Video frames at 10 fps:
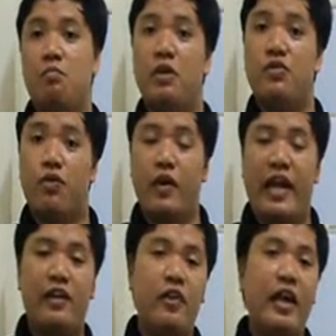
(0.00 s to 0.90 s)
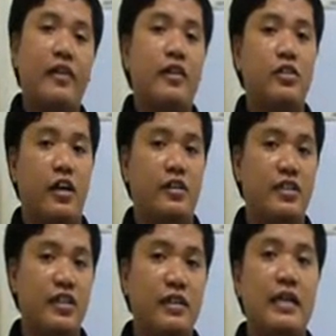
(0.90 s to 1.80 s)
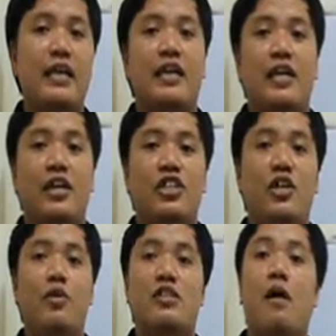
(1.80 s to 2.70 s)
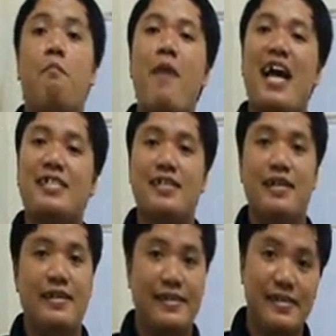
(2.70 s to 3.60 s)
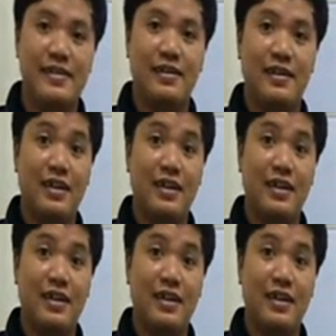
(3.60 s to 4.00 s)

But for Henrietta Johnston, she was a pastelist.